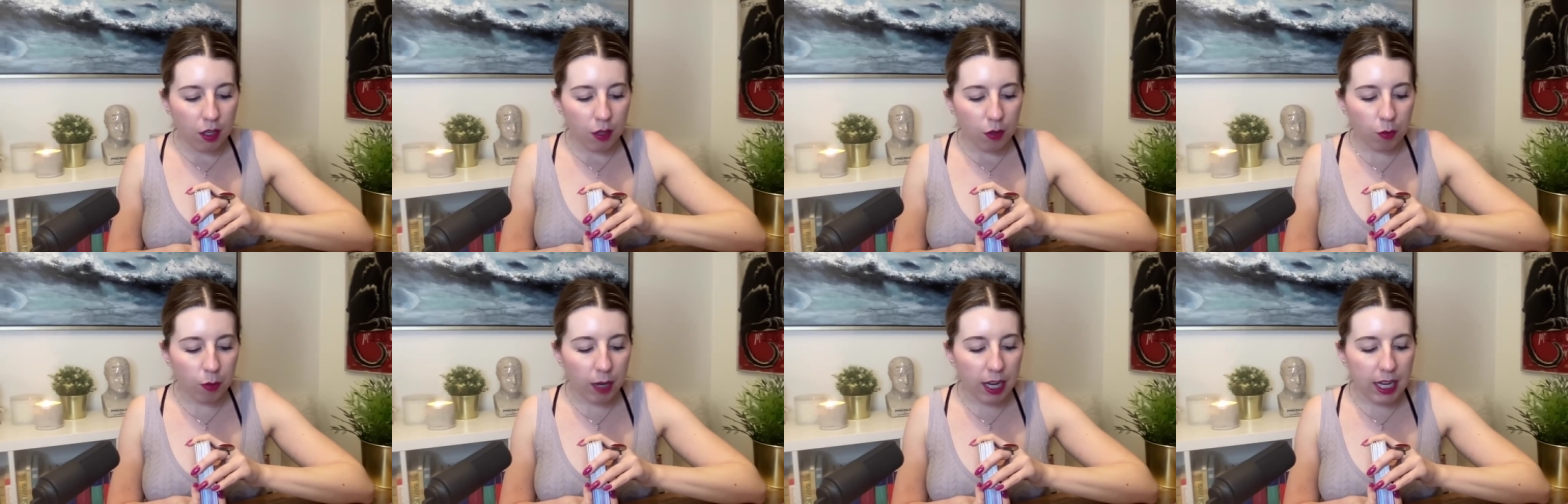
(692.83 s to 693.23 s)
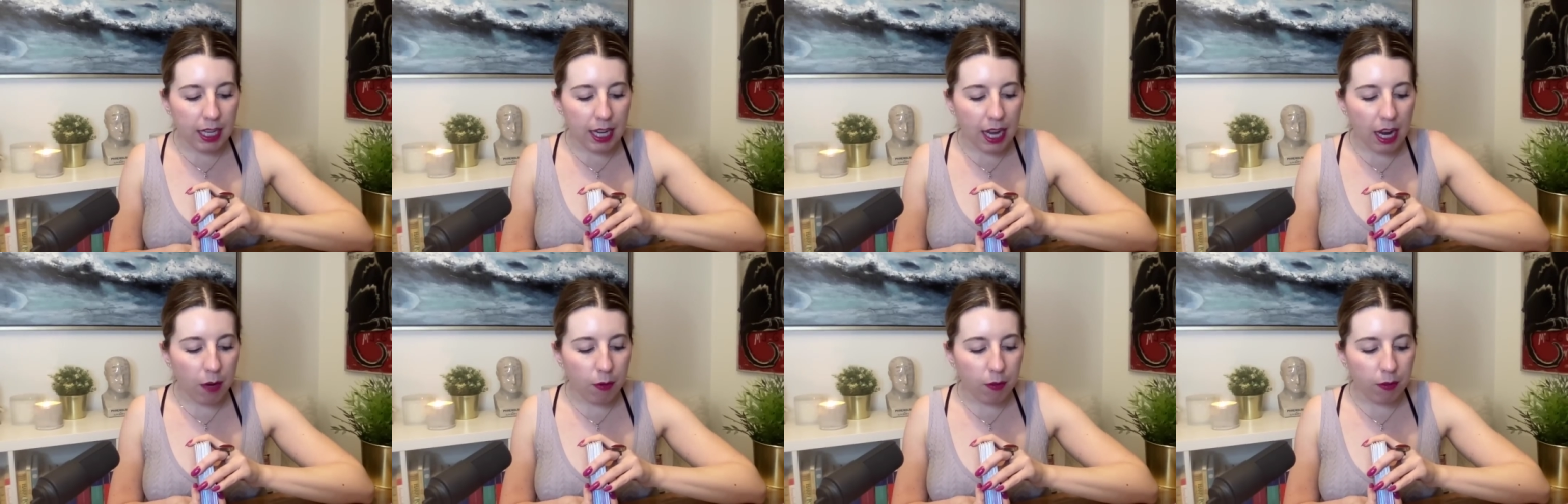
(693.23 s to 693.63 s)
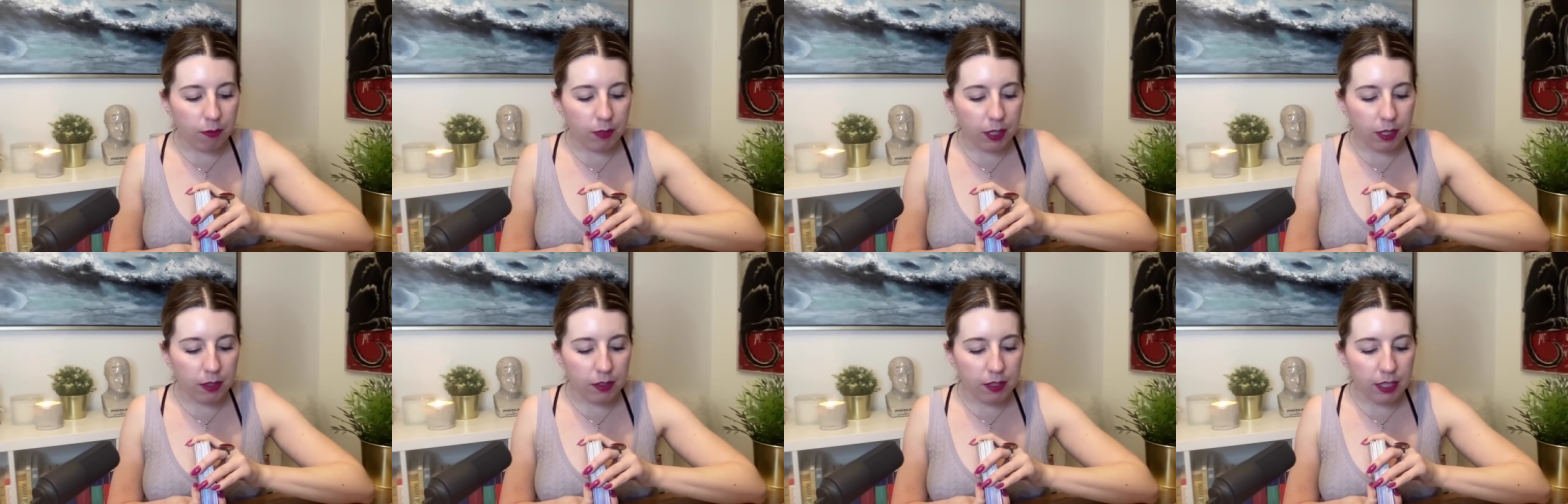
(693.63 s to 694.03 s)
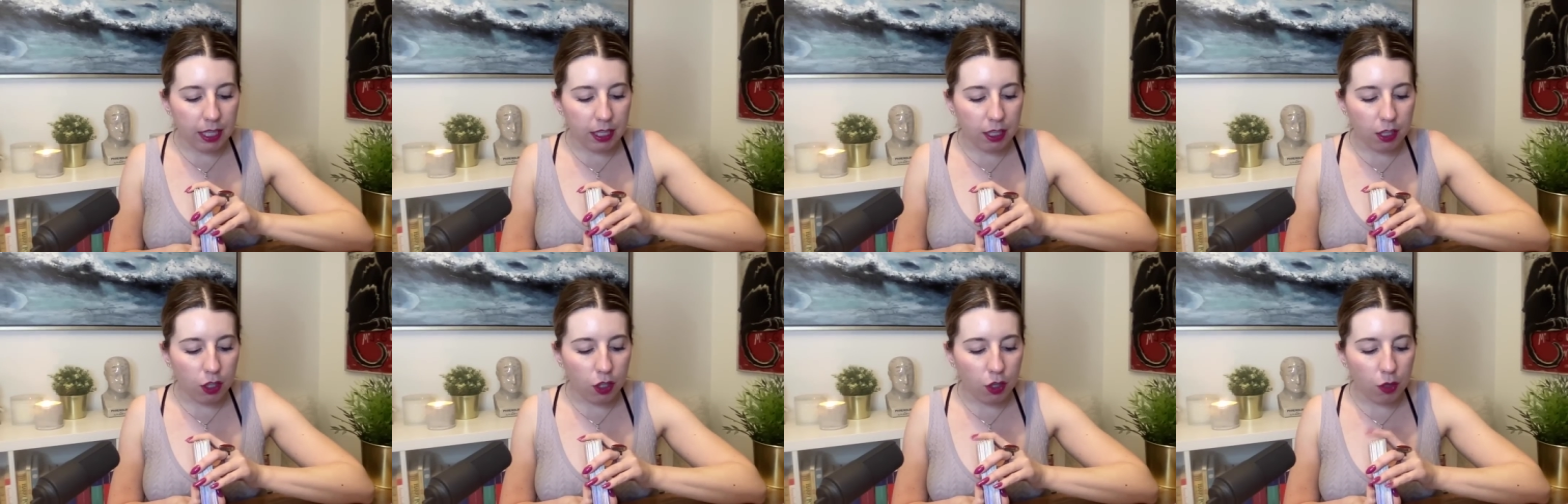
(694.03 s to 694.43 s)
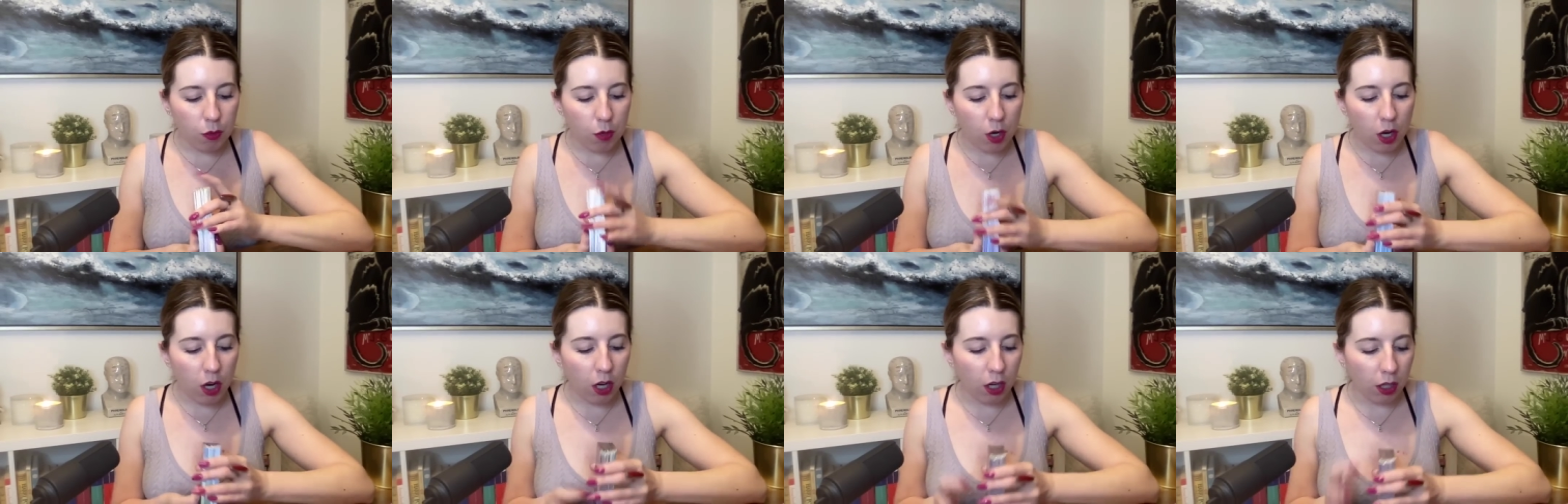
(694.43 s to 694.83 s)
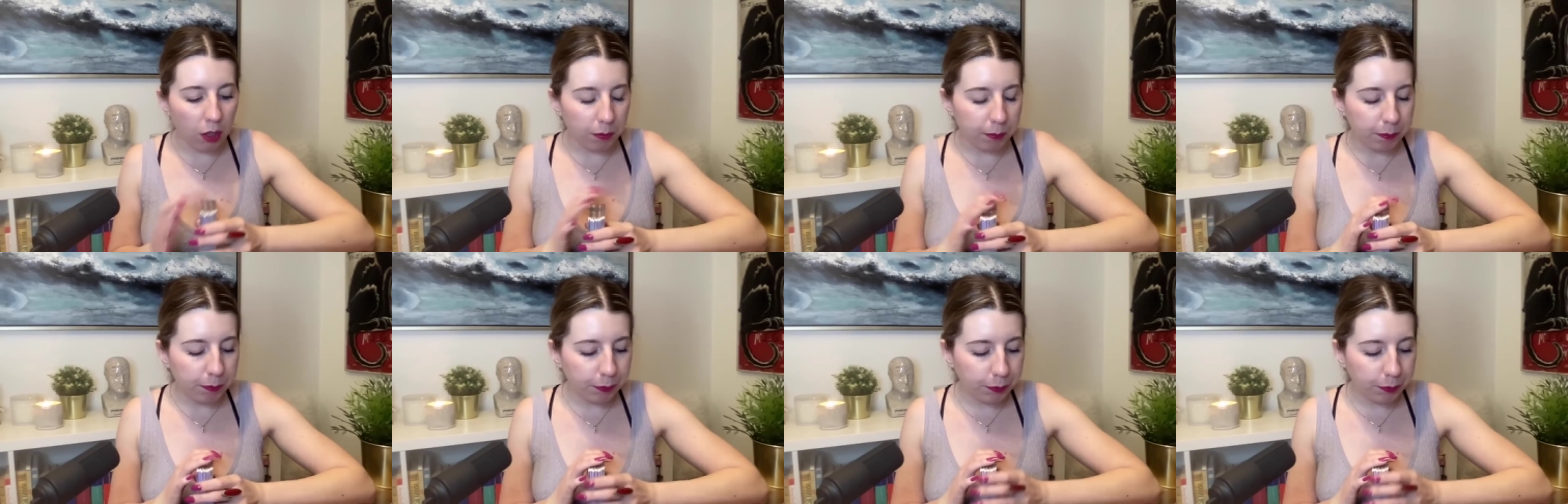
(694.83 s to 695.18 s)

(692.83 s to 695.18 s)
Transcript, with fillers: right now it feels like you are